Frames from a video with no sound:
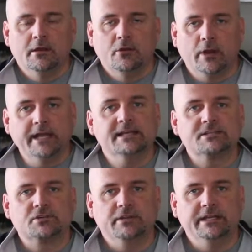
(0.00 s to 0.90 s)
Credit
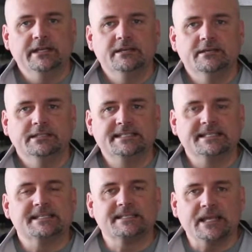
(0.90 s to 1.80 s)
history is
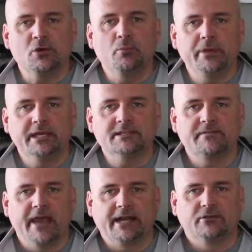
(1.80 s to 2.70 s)
the single biggest
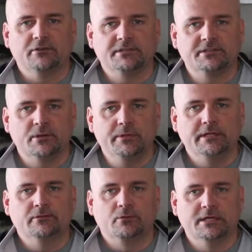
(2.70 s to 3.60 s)
factor in
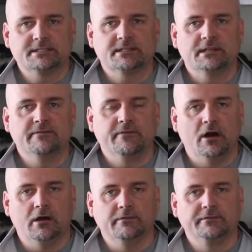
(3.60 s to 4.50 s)
determining the risk
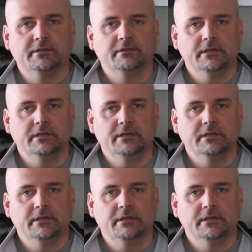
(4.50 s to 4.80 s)
involved